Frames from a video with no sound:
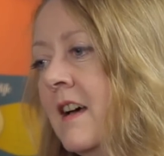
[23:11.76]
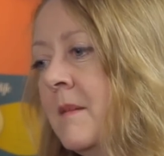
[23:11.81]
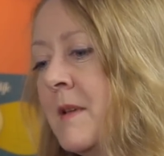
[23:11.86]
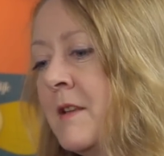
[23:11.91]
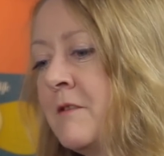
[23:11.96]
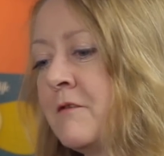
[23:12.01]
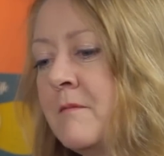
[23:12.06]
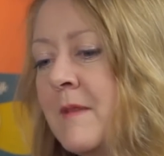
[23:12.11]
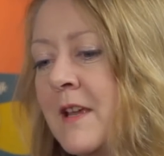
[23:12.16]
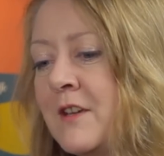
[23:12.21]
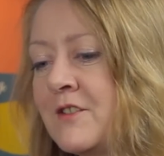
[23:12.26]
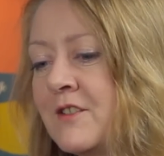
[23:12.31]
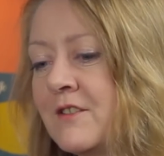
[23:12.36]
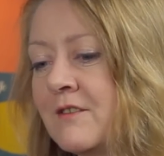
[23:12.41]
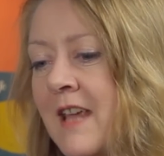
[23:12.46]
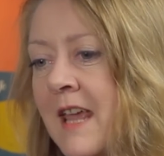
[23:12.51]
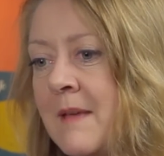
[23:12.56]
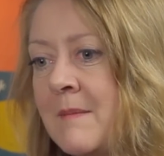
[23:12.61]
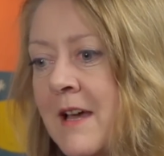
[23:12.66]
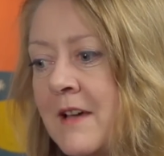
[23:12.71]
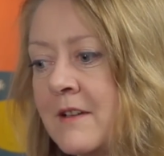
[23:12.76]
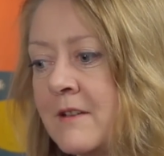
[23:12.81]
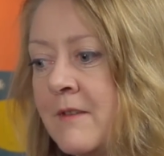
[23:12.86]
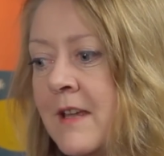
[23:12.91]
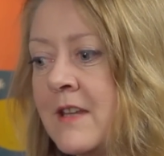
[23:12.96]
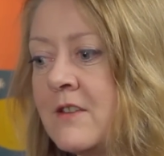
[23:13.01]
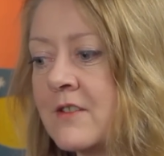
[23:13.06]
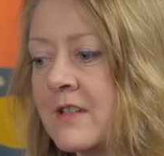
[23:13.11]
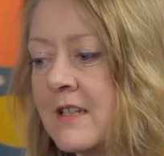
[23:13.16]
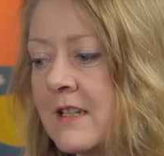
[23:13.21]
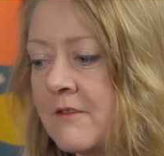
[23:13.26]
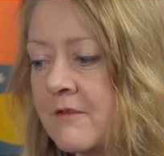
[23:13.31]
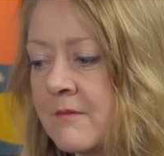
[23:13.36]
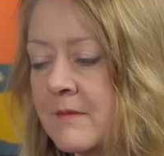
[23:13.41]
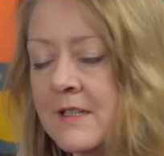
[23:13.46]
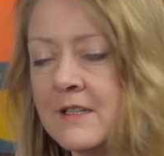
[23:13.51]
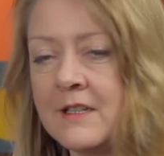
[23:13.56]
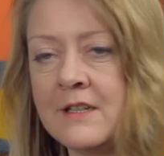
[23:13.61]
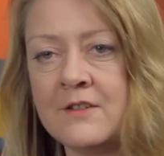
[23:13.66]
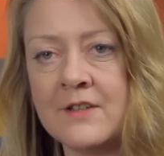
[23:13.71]
Information came out eventually
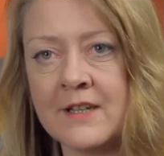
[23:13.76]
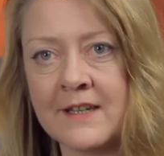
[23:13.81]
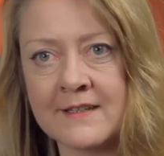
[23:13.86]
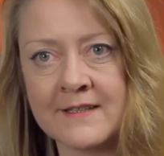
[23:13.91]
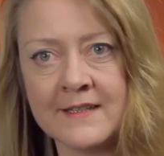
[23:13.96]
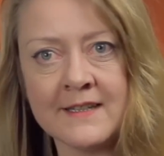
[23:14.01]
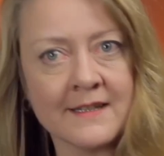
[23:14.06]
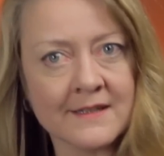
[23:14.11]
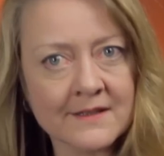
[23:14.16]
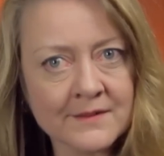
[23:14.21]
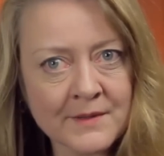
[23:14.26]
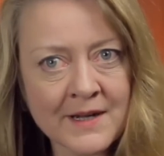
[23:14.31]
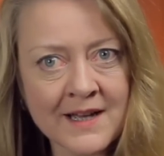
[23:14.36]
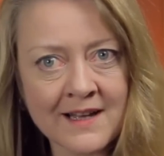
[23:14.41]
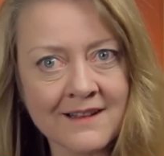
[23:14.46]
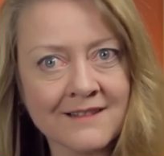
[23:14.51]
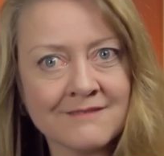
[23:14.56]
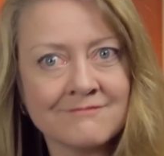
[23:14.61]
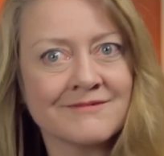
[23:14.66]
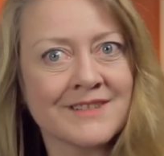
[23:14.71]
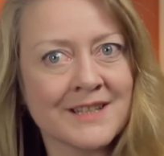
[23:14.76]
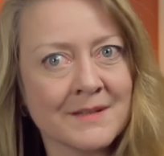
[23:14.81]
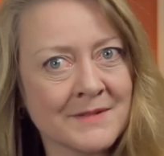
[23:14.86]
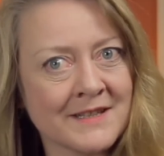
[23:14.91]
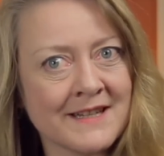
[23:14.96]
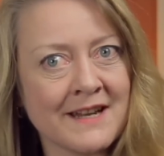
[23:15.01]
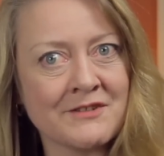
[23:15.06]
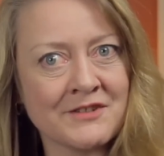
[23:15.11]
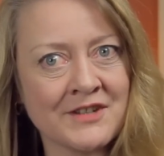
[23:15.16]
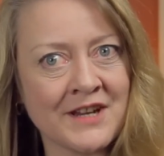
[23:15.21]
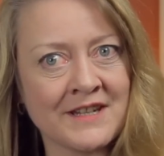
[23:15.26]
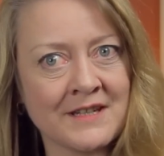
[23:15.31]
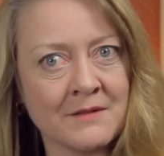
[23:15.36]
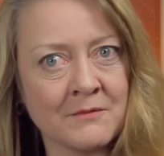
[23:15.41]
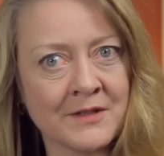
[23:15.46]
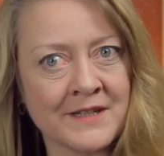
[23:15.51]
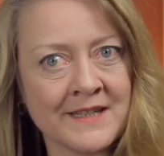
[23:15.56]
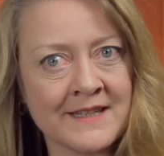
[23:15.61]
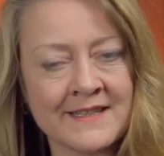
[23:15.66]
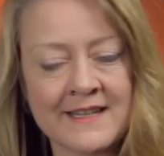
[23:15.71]
from the DGSE as well,
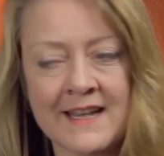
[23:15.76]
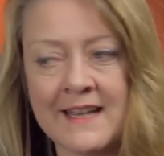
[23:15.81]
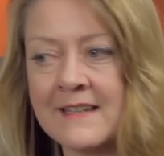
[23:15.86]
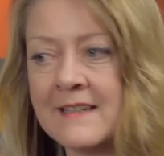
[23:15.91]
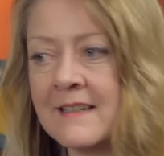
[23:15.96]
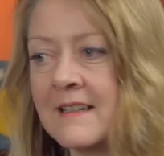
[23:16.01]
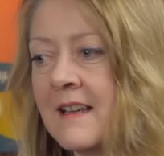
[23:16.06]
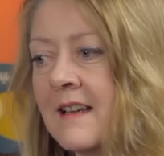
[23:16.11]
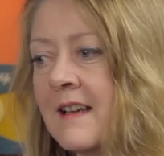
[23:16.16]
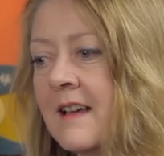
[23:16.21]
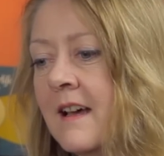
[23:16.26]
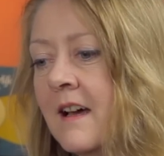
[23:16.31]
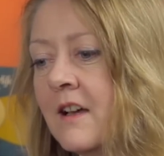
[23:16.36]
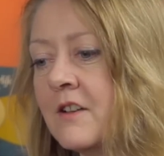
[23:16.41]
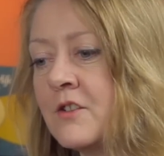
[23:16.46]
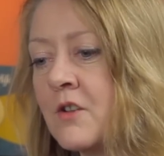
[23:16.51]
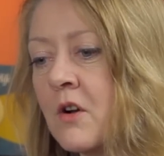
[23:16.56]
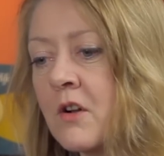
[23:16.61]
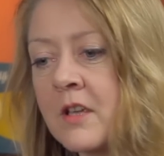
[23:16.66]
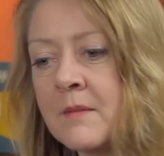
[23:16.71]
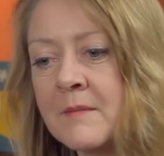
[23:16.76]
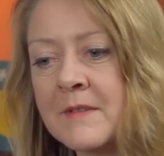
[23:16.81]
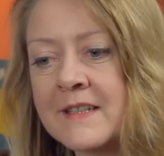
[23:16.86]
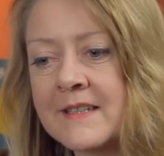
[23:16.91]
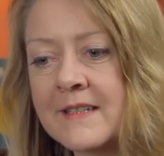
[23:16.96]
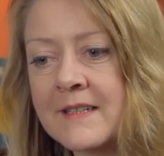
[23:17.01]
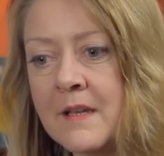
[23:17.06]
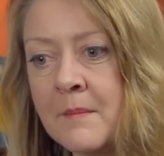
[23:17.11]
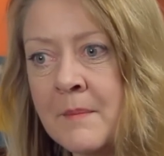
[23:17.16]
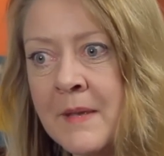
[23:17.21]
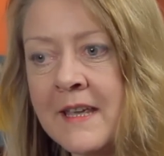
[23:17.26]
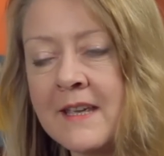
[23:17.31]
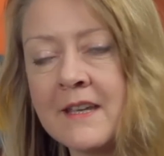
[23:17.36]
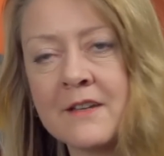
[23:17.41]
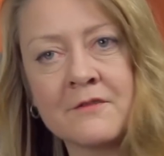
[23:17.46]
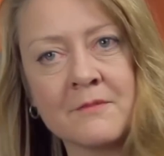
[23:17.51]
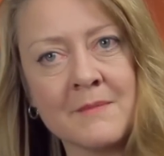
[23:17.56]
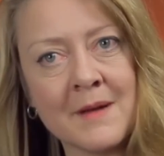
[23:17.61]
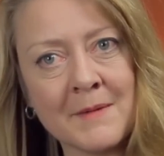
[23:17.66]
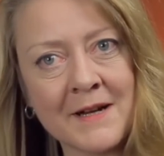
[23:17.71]
substantiating what he said. Documents
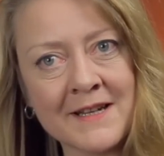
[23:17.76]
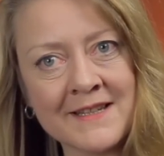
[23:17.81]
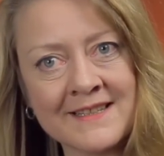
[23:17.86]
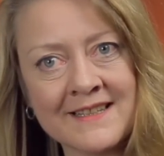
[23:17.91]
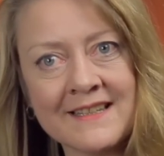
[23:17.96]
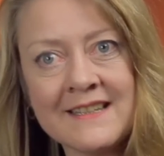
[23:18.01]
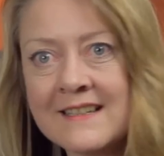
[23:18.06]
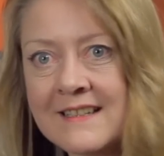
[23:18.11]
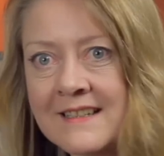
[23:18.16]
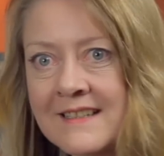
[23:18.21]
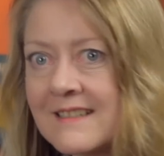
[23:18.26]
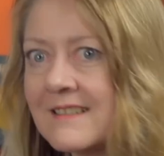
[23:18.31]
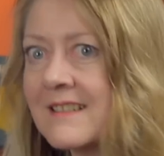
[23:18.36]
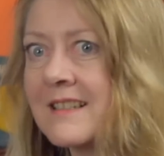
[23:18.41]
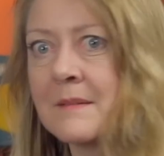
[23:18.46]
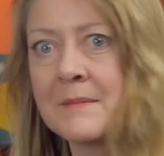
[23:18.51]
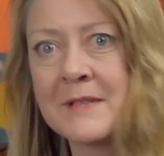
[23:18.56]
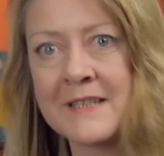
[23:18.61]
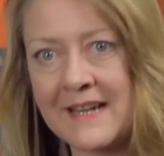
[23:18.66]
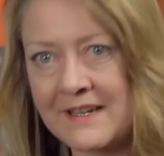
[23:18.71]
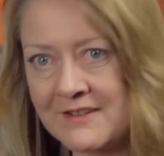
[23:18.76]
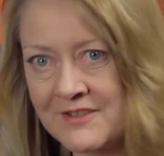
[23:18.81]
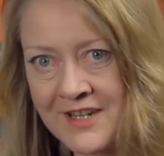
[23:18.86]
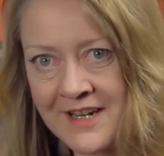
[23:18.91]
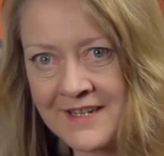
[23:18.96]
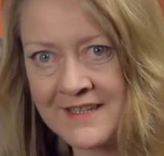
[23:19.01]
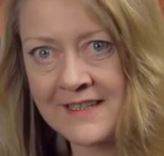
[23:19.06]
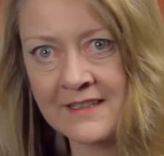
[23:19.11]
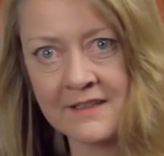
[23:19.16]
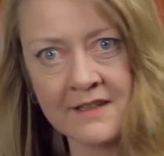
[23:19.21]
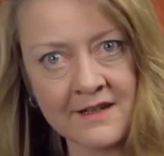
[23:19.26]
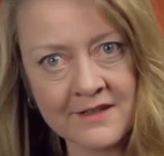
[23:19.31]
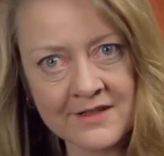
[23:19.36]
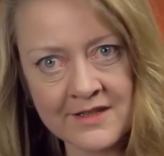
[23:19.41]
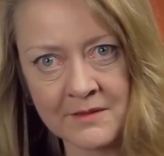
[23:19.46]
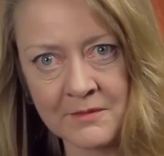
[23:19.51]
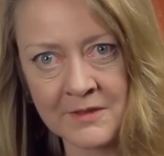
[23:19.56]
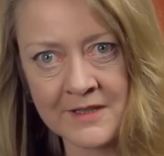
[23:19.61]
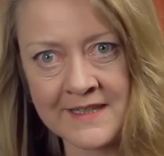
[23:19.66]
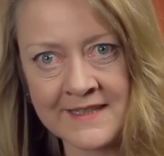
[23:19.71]
appeared from MI6, substantiating
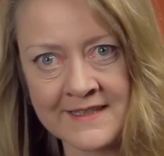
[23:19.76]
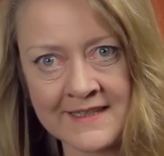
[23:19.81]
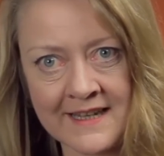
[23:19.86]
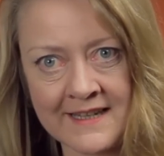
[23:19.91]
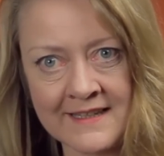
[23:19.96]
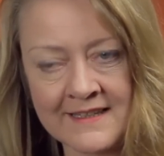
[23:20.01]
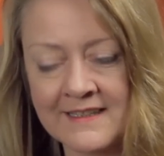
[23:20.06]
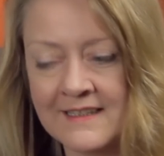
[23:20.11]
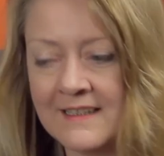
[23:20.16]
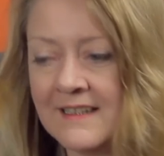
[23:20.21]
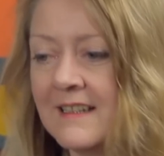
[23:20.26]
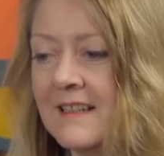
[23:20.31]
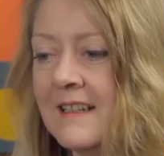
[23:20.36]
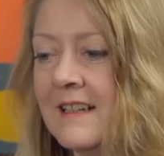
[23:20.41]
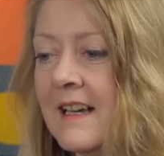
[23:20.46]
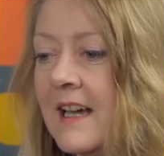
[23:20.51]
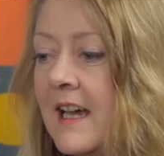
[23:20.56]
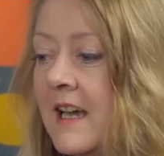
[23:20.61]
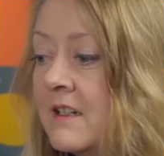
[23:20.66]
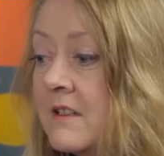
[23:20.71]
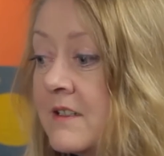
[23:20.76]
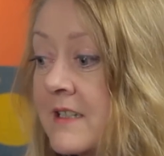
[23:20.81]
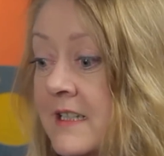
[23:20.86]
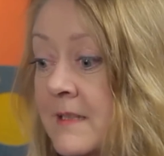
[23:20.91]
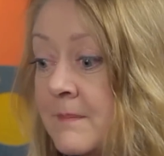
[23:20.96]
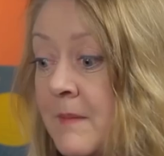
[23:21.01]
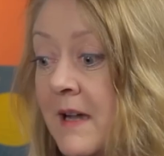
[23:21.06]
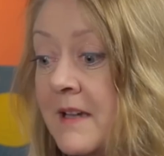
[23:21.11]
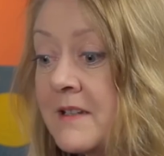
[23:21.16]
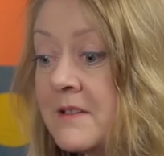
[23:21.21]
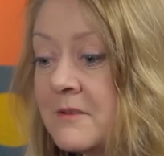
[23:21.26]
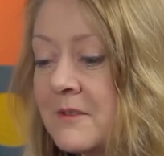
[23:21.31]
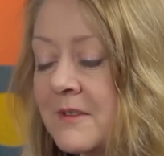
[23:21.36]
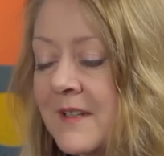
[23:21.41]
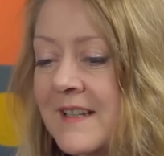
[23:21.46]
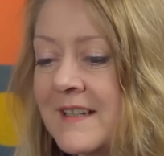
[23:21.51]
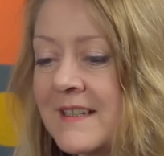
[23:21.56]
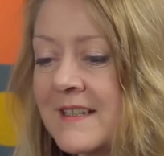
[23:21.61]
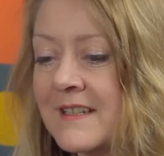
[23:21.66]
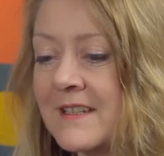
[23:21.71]
largely what he said. And despite all
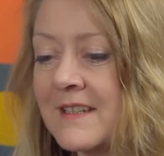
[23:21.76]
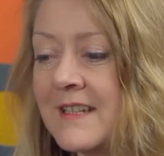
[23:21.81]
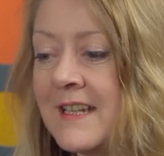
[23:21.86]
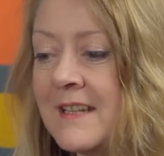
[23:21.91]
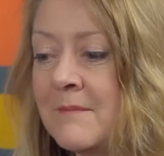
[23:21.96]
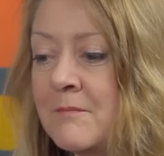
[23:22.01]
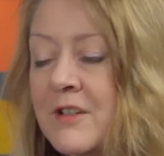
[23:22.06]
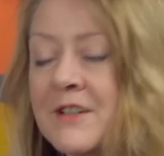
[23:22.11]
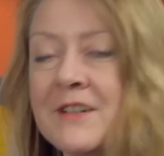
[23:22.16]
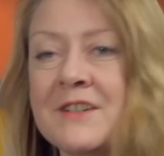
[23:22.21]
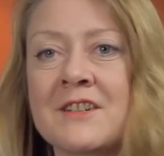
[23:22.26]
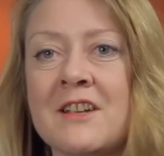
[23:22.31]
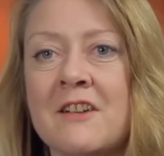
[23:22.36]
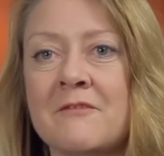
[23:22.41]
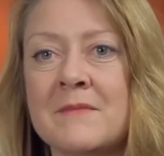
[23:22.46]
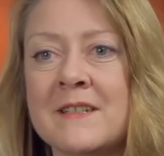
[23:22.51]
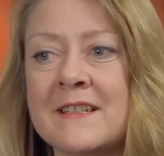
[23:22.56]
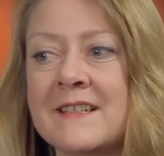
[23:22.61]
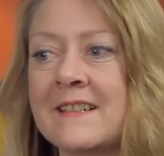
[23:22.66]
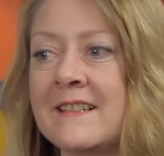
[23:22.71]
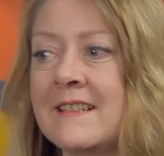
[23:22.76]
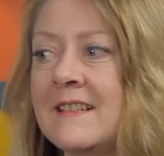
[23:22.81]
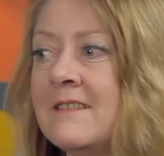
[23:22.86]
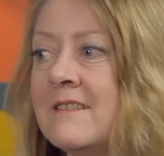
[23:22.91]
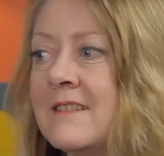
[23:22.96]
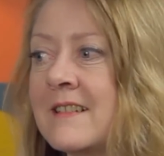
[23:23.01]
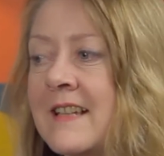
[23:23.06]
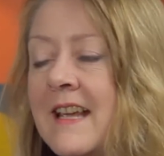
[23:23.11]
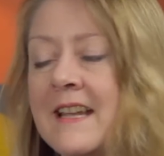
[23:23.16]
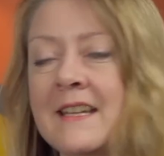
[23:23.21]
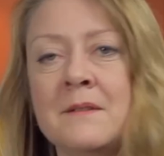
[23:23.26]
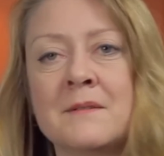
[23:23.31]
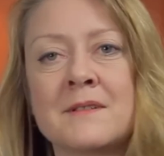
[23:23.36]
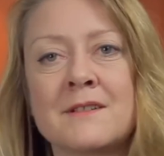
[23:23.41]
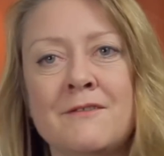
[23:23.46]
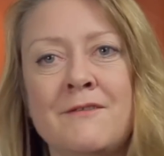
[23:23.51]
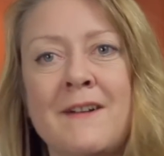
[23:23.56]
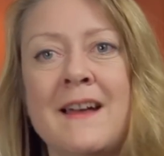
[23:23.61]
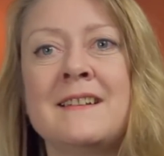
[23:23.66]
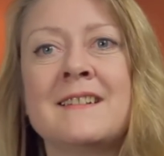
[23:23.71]
this, the British government still said he was
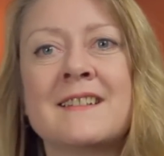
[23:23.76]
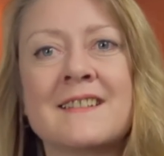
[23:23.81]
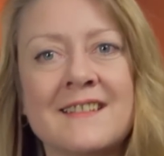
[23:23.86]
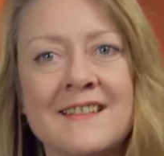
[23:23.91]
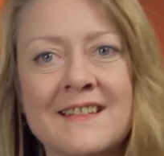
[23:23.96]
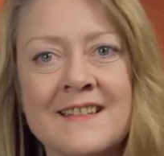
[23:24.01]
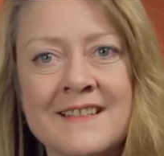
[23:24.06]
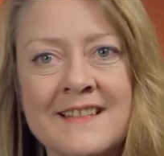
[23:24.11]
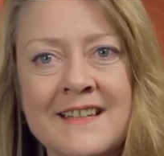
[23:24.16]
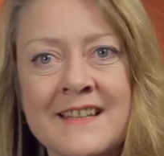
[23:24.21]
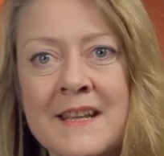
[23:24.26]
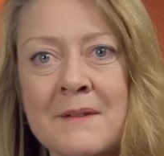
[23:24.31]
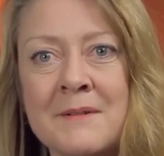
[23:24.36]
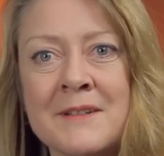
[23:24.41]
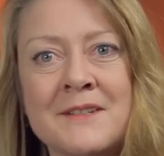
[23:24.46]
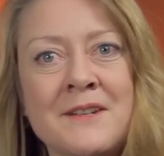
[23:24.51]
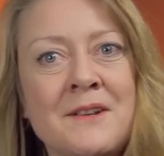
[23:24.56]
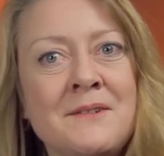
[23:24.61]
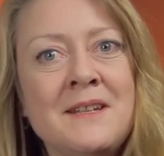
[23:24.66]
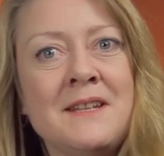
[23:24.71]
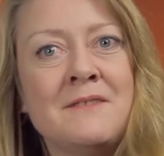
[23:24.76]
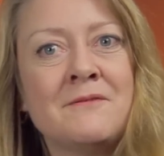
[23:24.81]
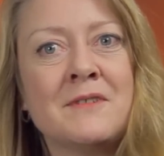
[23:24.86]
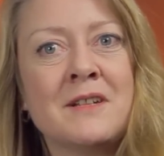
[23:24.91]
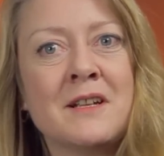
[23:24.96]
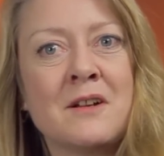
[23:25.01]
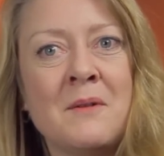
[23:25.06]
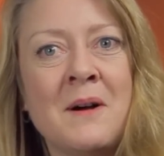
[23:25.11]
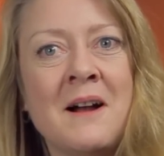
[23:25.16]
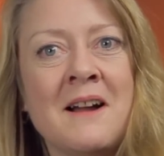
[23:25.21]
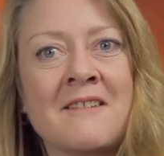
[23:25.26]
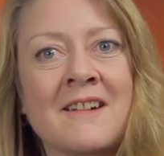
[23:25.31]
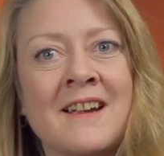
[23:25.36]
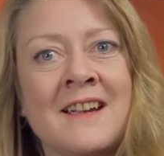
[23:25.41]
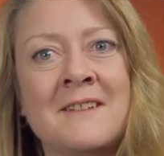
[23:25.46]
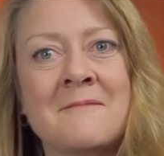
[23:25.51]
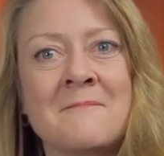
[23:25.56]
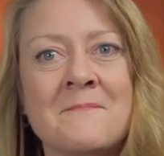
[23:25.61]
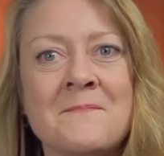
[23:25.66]
a fantasist and there was no need for an inquiry.